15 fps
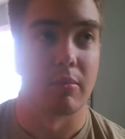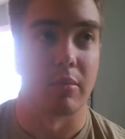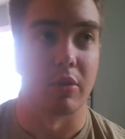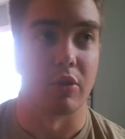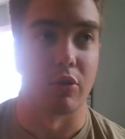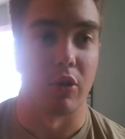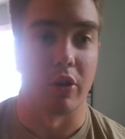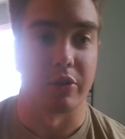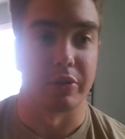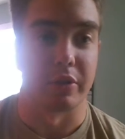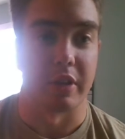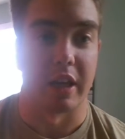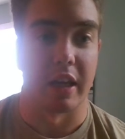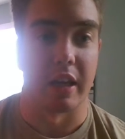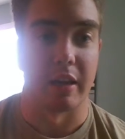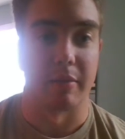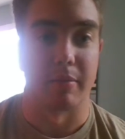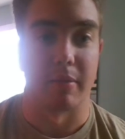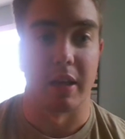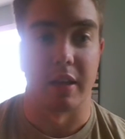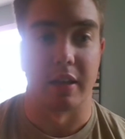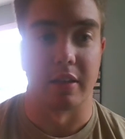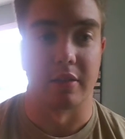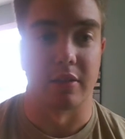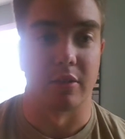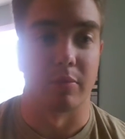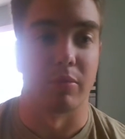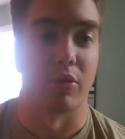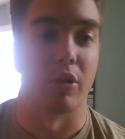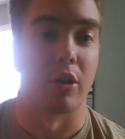but you also can't make it to
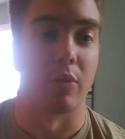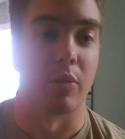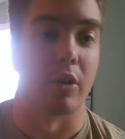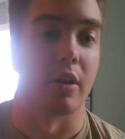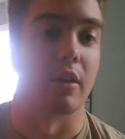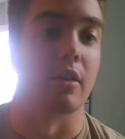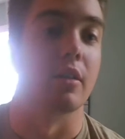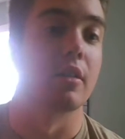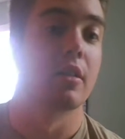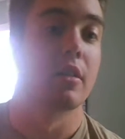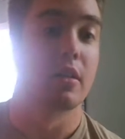the point where